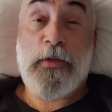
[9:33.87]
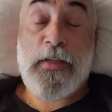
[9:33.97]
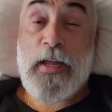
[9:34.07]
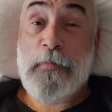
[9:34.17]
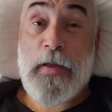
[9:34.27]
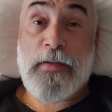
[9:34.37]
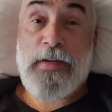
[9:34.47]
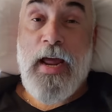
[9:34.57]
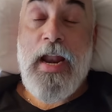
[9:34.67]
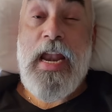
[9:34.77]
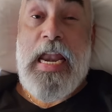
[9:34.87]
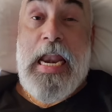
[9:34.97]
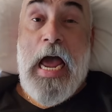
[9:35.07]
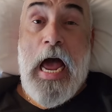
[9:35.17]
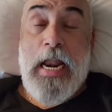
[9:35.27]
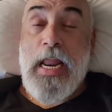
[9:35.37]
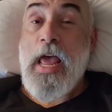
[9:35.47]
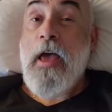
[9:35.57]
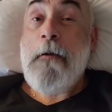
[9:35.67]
sleep last night. None.